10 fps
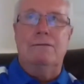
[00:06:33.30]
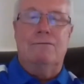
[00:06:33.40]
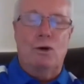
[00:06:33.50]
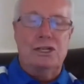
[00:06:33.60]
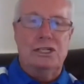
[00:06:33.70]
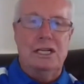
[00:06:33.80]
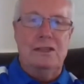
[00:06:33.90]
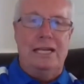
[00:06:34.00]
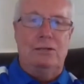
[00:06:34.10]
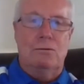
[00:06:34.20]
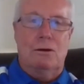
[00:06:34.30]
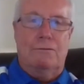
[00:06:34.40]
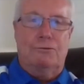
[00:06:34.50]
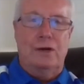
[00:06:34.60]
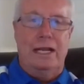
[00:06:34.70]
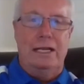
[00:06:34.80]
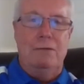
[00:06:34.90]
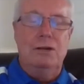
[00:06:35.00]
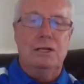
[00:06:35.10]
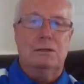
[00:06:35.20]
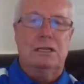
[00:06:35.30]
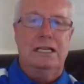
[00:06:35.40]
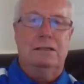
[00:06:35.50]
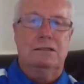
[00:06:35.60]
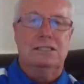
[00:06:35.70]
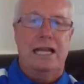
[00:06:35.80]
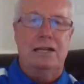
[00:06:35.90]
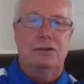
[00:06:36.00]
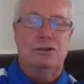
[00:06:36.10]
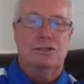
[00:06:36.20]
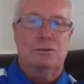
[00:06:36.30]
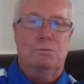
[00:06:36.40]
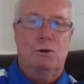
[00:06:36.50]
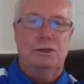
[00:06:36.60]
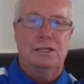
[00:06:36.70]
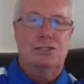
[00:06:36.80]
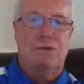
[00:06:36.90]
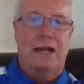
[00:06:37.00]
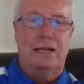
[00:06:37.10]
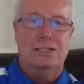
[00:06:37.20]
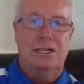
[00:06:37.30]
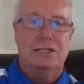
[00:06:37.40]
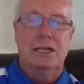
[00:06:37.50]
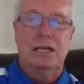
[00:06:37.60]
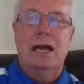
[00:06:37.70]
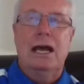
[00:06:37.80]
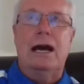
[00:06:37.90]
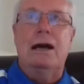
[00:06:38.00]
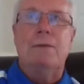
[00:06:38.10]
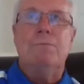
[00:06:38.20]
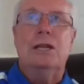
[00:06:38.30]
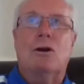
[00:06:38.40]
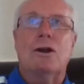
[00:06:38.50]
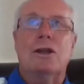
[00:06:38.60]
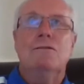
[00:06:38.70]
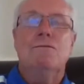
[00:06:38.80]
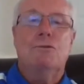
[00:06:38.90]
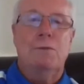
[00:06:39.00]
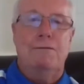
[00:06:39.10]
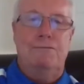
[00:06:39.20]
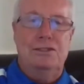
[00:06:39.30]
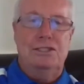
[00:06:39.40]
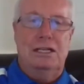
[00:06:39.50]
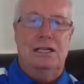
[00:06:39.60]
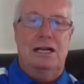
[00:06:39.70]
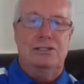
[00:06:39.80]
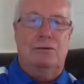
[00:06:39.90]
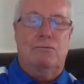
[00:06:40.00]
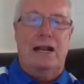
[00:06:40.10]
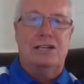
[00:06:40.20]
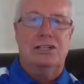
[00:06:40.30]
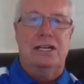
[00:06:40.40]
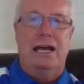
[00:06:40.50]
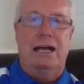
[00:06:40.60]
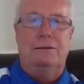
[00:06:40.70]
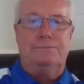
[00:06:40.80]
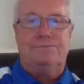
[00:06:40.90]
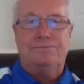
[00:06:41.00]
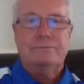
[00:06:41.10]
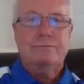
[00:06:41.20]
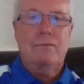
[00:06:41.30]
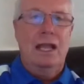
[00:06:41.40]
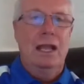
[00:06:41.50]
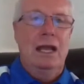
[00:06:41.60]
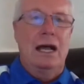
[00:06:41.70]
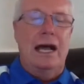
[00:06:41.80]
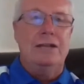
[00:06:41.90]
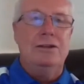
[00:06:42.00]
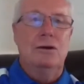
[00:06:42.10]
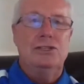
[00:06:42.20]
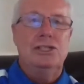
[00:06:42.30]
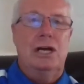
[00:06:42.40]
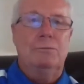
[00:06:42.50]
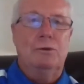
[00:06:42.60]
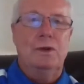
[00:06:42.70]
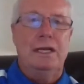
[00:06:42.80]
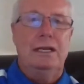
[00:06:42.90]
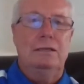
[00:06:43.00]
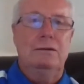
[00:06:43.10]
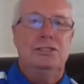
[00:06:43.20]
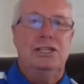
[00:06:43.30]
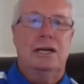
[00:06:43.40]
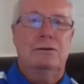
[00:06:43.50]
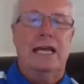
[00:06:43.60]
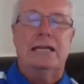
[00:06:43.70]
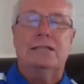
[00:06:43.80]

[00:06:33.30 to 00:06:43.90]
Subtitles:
Unfortunately, they don't offer any real clinical data to support these strategies, but argue from a physiologic rationale. I know John Marini and Luciano